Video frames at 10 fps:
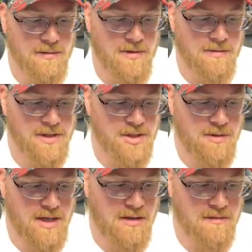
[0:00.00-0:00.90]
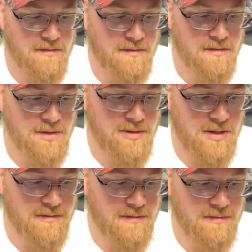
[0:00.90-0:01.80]
what are we, twelve,
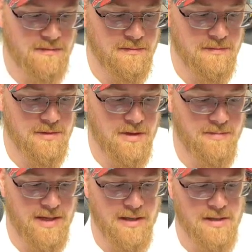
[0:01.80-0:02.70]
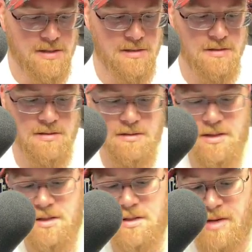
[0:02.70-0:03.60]
twelve, twelve packs?
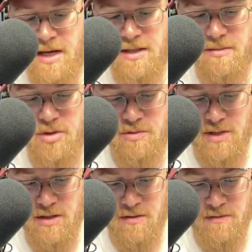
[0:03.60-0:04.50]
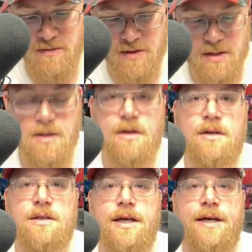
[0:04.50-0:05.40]
This is pack number twelve,
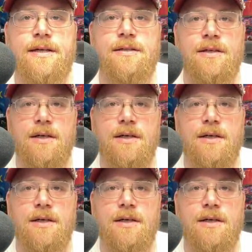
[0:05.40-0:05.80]
okay.